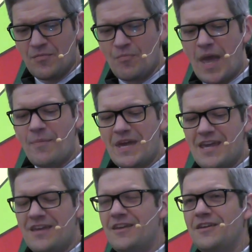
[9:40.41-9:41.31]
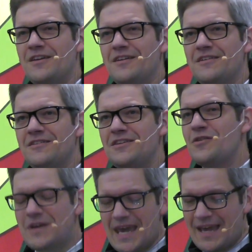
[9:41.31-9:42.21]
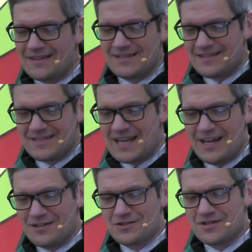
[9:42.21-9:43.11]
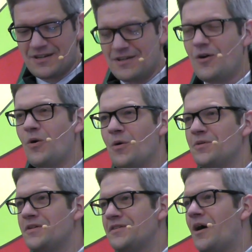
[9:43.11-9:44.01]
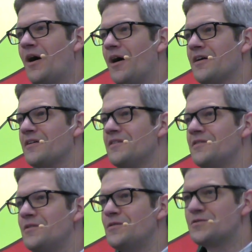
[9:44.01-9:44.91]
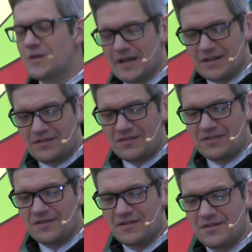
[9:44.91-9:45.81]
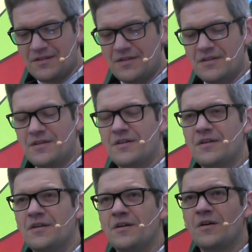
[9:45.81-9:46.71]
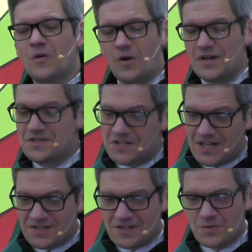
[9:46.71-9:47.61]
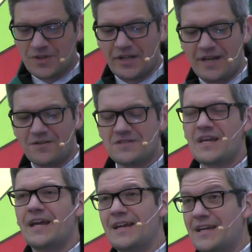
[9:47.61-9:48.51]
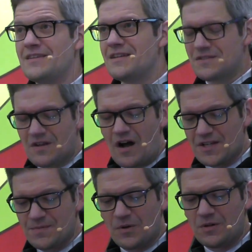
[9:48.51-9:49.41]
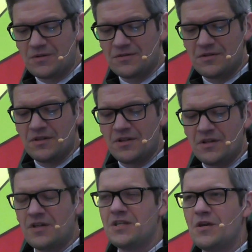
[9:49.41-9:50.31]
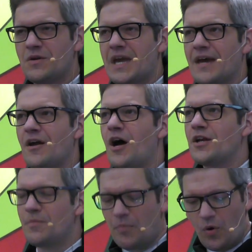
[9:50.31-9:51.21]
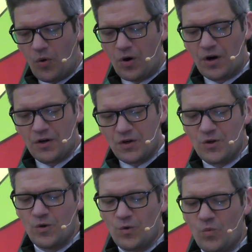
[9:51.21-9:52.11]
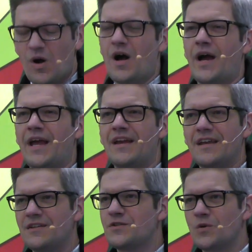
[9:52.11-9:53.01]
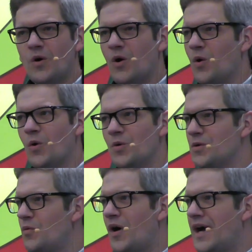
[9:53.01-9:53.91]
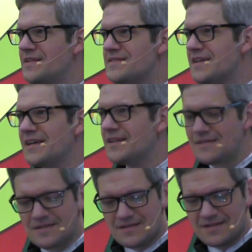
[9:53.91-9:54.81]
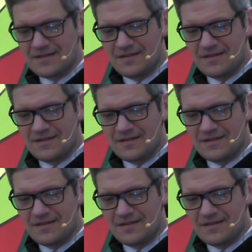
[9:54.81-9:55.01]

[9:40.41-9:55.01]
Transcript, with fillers: Maybe you can't teach an old dog new tricks. Or, as Jesus would later say in this gospel, you cannot pour new wine into old wineskins.